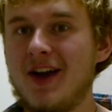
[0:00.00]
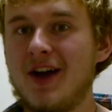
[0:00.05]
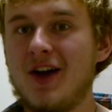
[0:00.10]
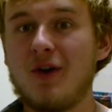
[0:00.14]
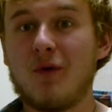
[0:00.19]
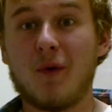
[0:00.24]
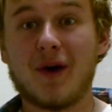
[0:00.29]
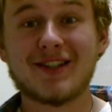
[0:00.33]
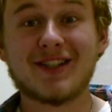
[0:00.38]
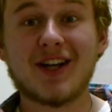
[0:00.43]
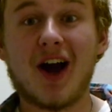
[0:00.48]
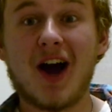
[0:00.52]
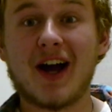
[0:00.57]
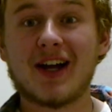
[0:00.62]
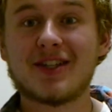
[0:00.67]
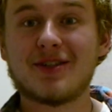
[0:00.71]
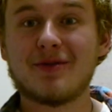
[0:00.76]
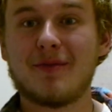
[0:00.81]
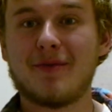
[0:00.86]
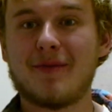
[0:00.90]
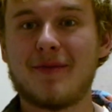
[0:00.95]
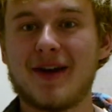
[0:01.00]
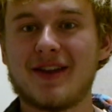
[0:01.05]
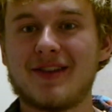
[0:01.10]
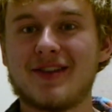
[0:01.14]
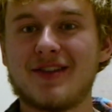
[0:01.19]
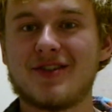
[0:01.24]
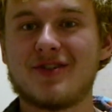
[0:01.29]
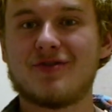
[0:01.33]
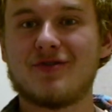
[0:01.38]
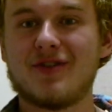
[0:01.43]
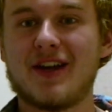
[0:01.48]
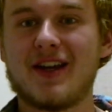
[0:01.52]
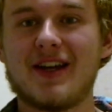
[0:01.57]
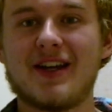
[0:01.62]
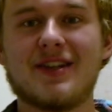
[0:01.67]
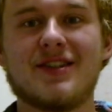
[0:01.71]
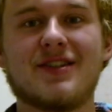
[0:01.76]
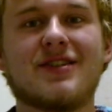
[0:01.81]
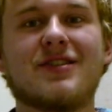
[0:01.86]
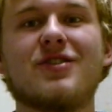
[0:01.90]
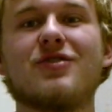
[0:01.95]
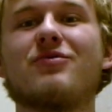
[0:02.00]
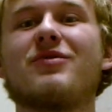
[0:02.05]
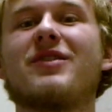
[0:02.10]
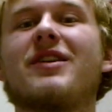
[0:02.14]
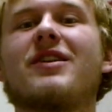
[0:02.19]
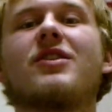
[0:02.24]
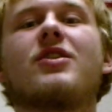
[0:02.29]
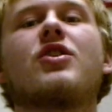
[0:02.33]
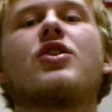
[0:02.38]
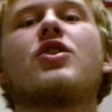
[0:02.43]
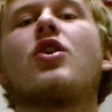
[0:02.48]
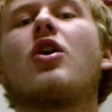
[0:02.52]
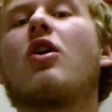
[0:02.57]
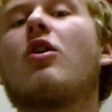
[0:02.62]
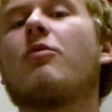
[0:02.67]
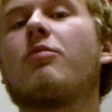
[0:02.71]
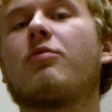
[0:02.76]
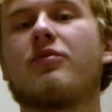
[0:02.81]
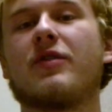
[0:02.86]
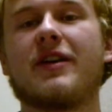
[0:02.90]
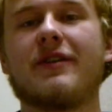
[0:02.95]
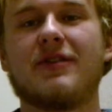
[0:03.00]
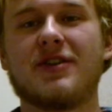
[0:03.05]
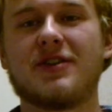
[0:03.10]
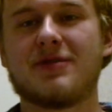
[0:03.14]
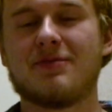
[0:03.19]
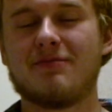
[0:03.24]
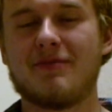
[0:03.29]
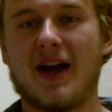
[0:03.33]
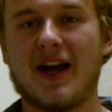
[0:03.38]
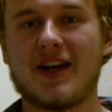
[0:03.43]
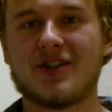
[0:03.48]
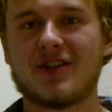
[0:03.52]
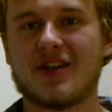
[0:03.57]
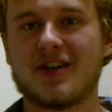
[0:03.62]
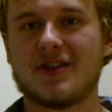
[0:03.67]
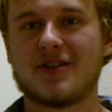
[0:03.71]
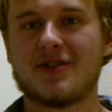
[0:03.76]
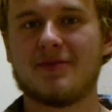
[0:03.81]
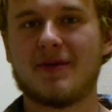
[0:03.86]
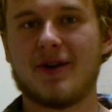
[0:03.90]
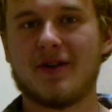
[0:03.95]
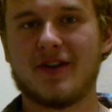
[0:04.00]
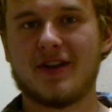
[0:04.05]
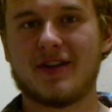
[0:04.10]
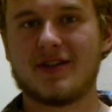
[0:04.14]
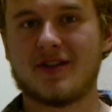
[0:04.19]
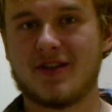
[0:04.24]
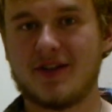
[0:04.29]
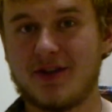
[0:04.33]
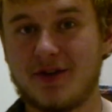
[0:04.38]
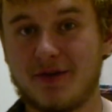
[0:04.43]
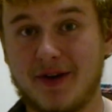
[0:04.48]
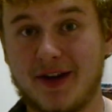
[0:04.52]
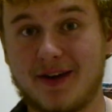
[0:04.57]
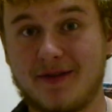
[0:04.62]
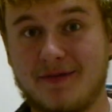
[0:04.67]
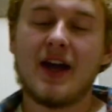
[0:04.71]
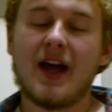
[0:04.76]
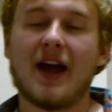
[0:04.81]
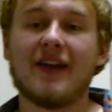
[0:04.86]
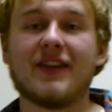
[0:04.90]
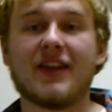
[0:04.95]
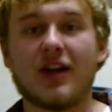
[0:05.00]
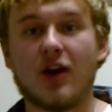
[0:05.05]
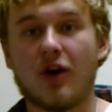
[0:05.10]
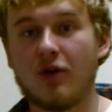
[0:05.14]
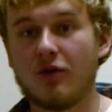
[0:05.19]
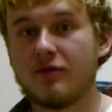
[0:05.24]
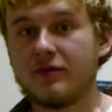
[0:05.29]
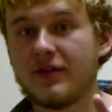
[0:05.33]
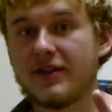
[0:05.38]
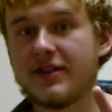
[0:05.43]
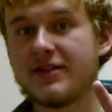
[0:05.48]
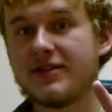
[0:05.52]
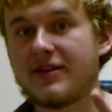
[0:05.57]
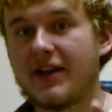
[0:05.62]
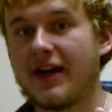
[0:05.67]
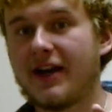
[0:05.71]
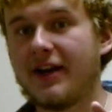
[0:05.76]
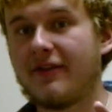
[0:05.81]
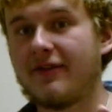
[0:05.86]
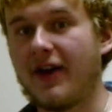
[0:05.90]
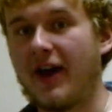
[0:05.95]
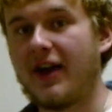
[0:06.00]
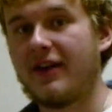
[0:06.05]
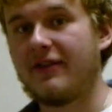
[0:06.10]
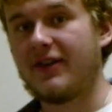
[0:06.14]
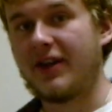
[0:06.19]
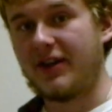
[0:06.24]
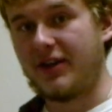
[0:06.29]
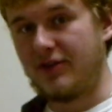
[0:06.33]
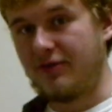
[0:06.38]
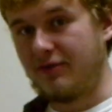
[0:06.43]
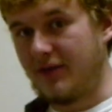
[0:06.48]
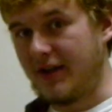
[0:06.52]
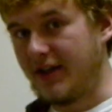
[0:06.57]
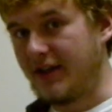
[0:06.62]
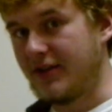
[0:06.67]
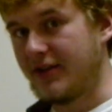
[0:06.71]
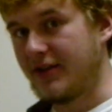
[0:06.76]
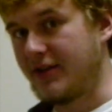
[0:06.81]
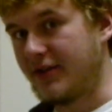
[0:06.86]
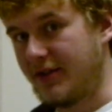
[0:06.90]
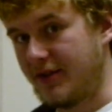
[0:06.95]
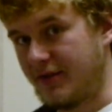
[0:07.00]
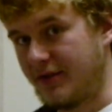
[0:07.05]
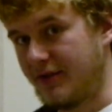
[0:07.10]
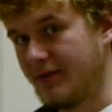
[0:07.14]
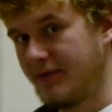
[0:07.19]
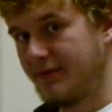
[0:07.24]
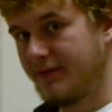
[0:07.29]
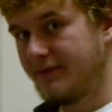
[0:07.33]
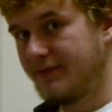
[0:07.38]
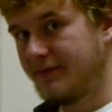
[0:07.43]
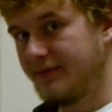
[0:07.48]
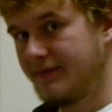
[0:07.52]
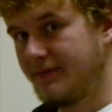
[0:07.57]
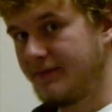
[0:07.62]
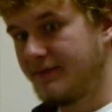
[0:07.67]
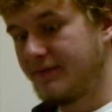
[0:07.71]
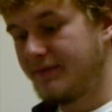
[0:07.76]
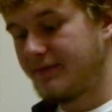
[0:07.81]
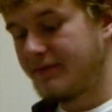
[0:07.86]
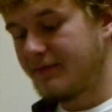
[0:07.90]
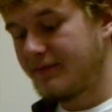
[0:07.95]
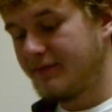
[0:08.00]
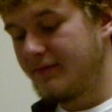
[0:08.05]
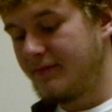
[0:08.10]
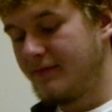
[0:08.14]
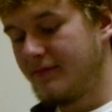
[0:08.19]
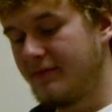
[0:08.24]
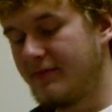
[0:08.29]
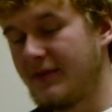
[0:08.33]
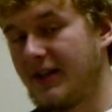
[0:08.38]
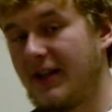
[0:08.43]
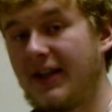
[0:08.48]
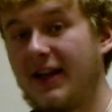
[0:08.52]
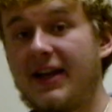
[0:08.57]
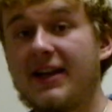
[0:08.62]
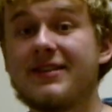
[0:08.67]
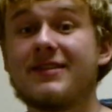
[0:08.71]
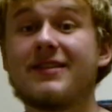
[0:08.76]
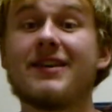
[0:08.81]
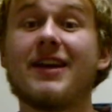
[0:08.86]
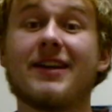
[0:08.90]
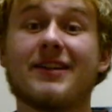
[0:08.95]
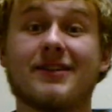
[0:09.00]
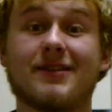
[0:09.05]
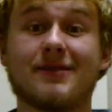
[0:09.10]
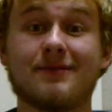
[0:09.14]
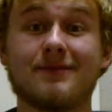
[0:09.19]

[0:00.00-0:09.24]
What's awesome about this trick is you need no previous magic experience to do it. And the only sleight of hand that you need to do is this.